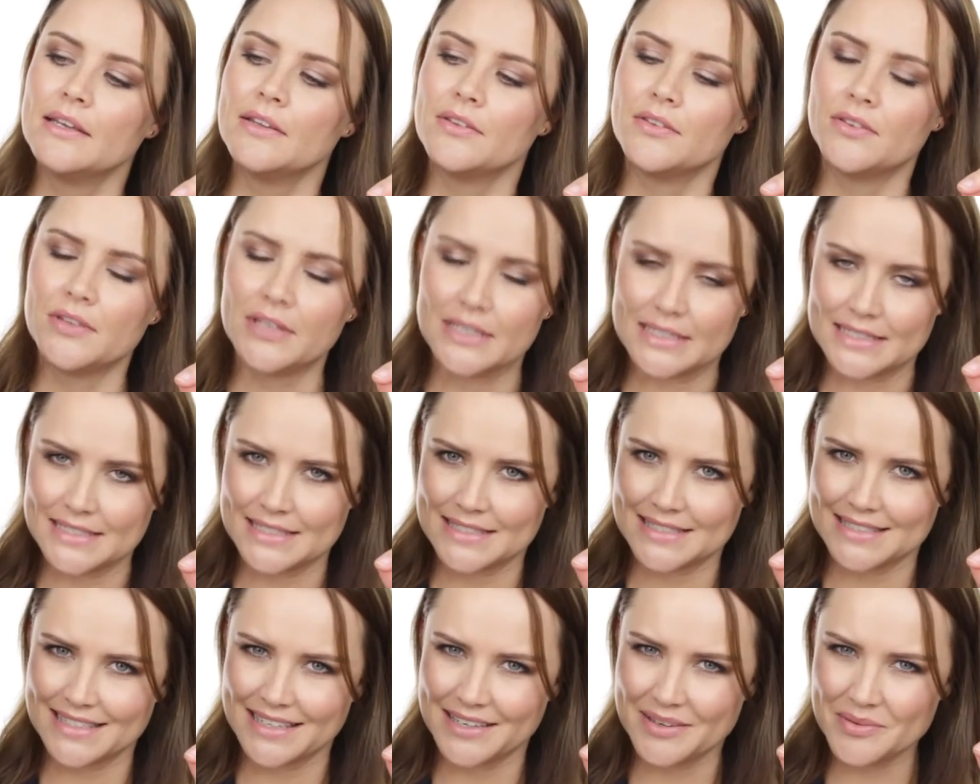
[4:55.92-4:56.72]

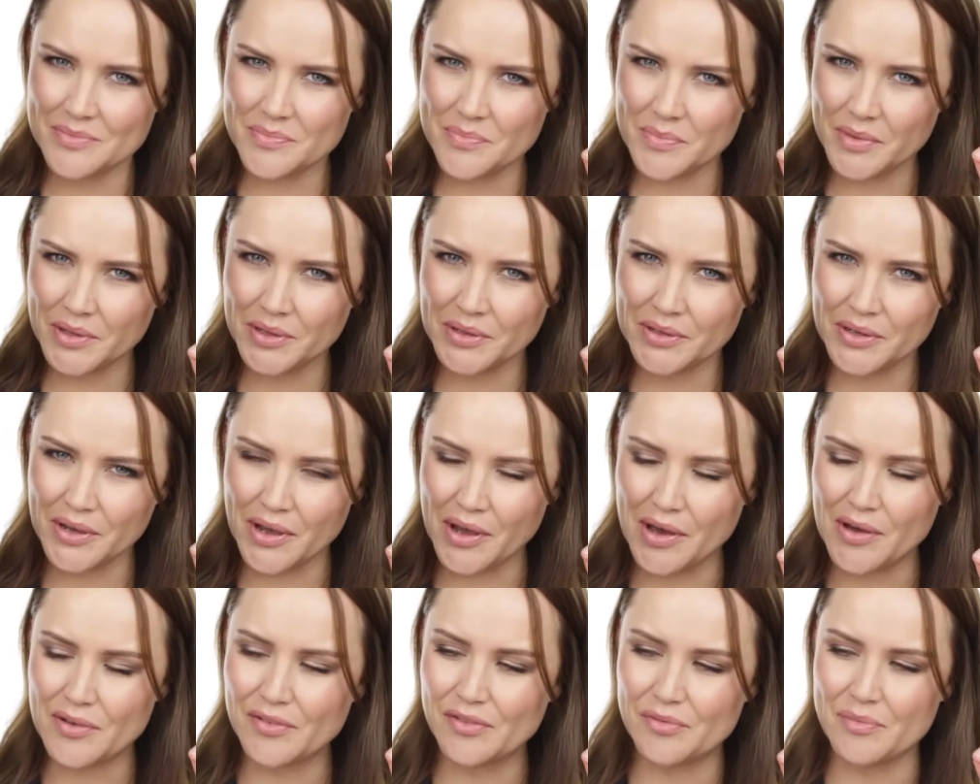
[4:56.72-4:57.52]
this, milk
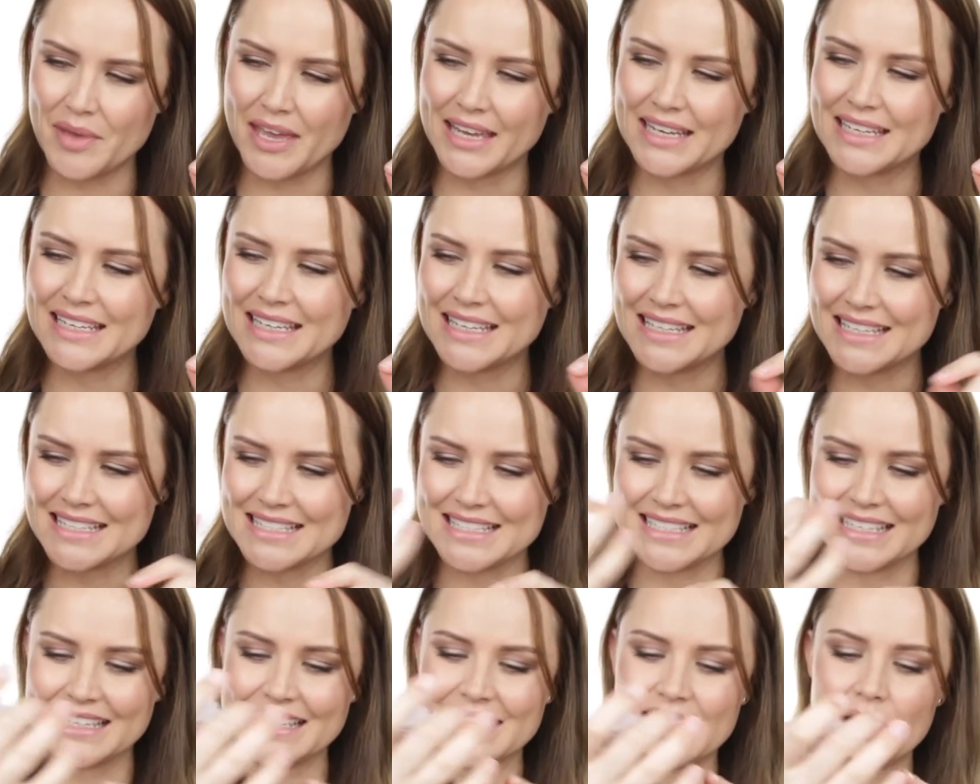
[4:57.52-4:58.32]
of
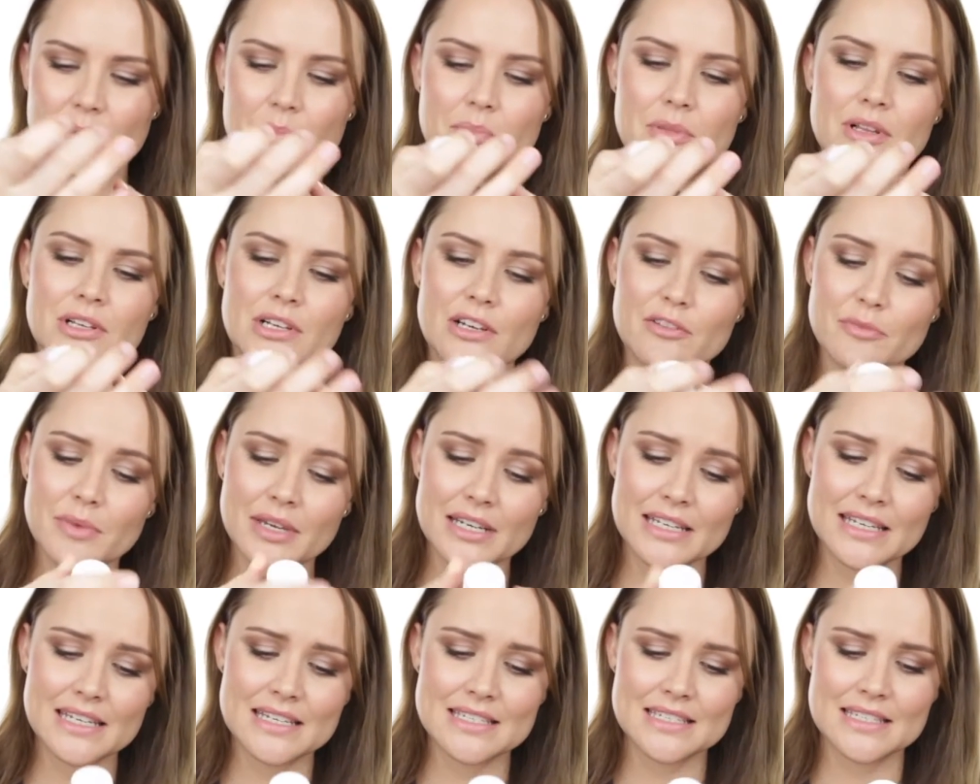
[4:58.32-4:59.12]
magnesia. Now, milk of
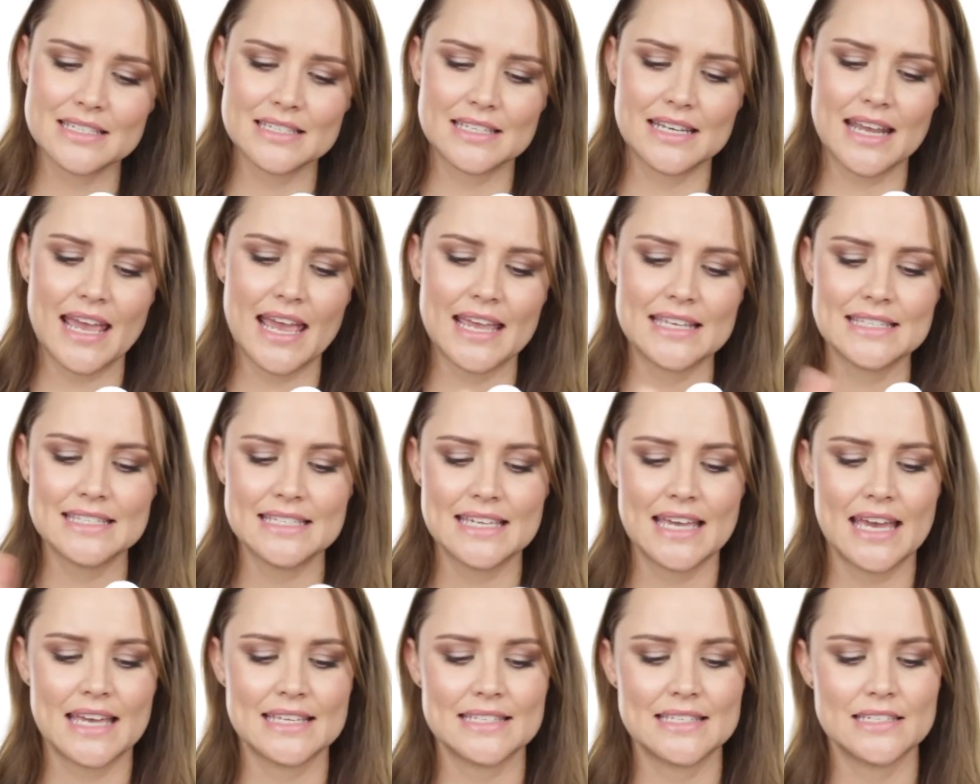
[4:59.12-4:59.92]
magnesia is an
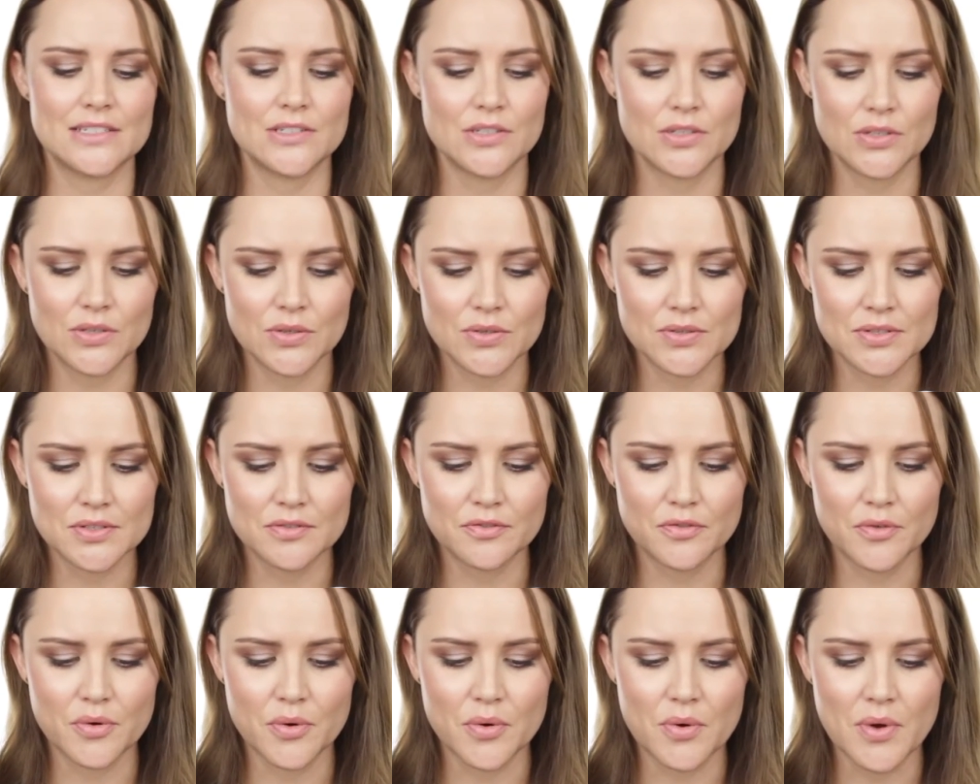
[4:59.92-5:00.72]
antacid you
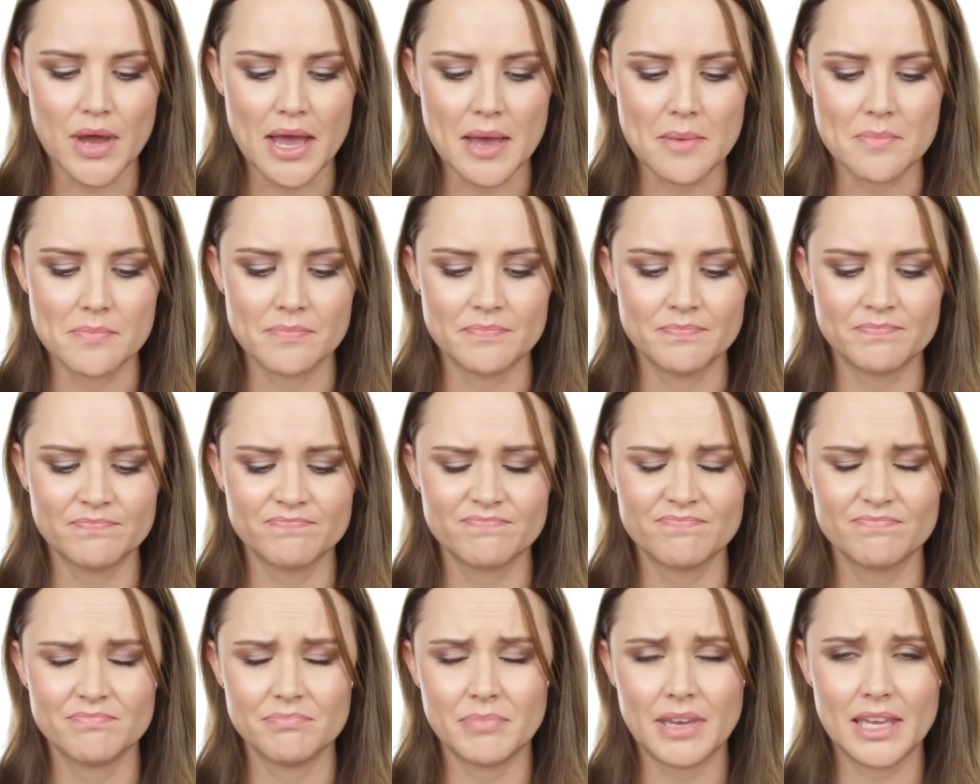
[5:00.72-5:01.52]
use for
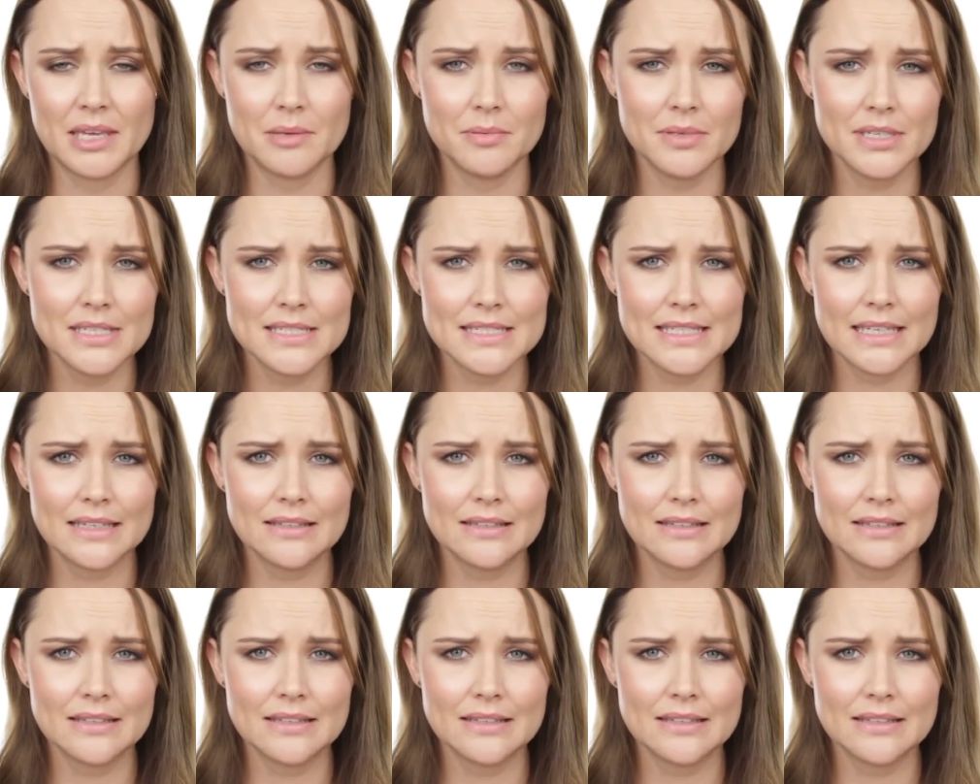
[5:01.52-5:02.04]
babies,